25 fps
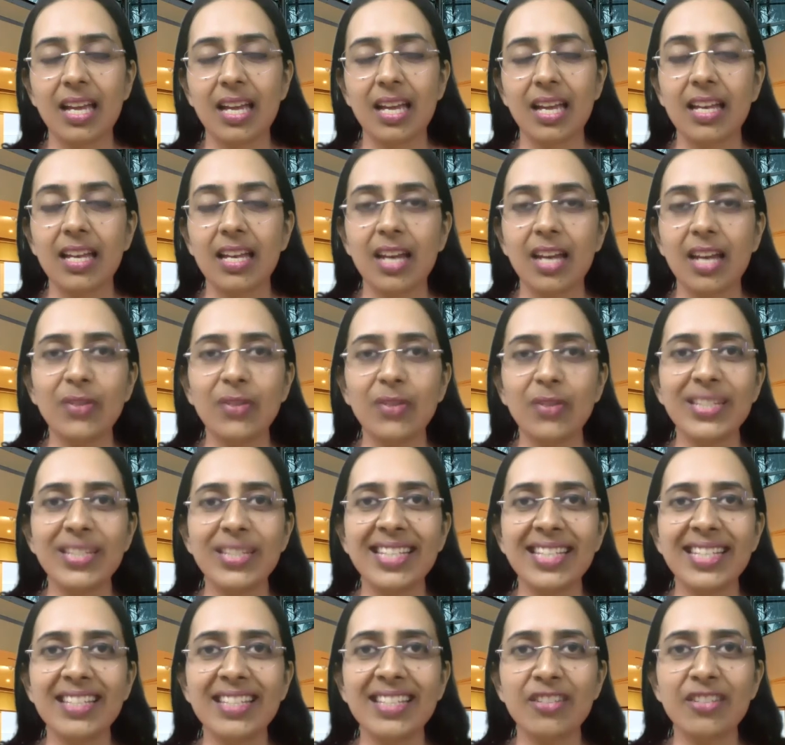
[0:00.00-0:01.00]
Now the
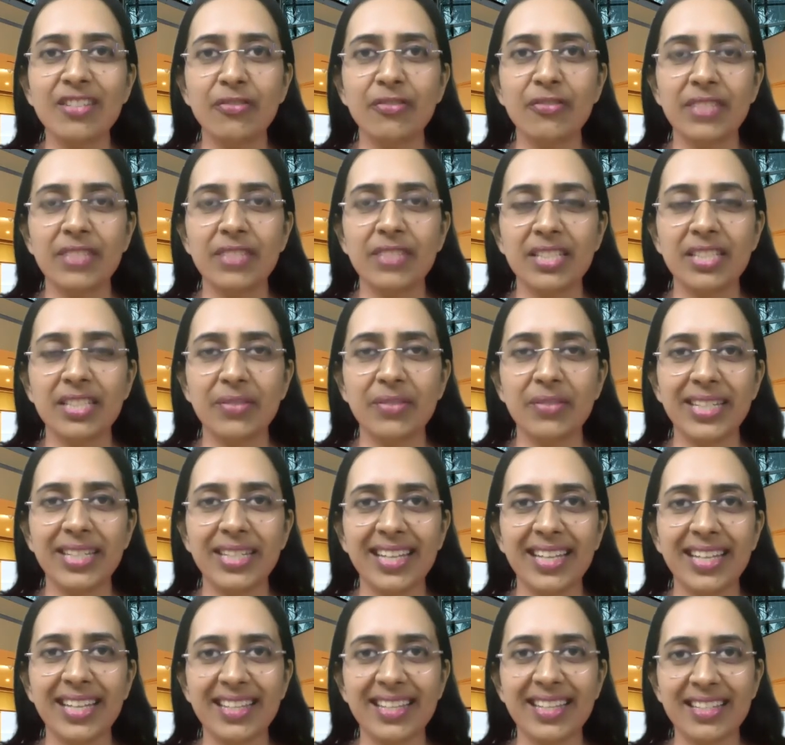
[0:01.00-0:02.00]
season of festivity
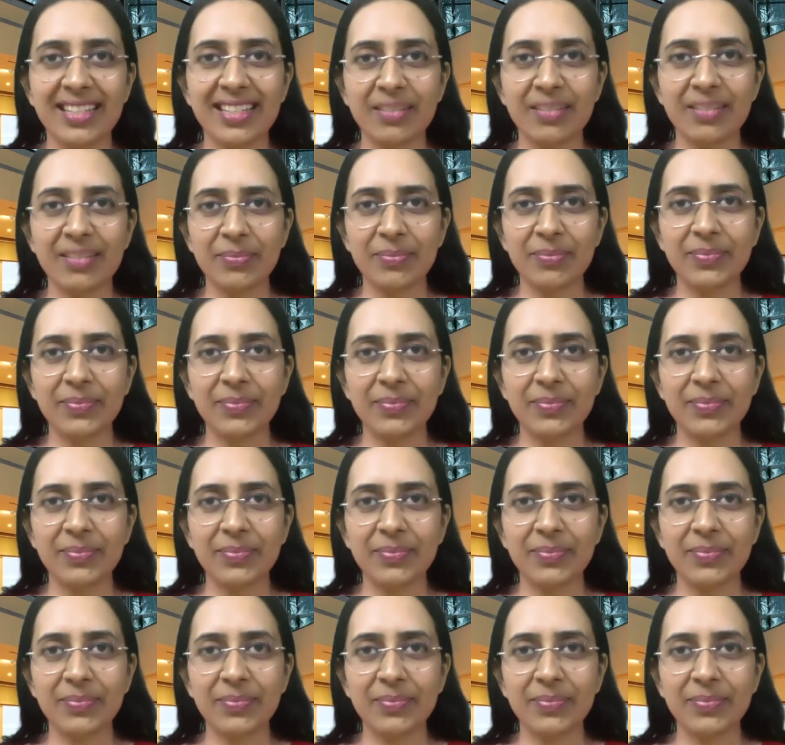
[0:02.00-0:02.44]
has come,